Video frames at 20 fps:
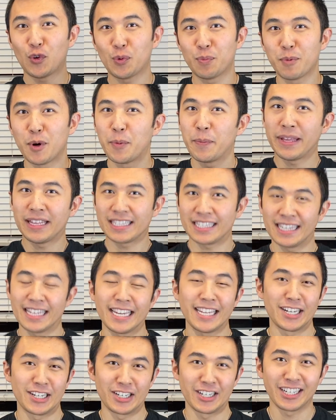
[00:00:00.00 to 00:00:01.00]
moments
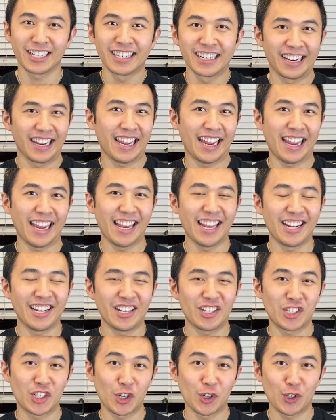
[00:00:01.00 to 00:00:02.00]
later and
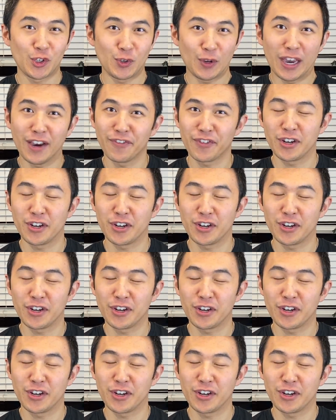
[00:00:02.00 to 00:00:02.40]
show you after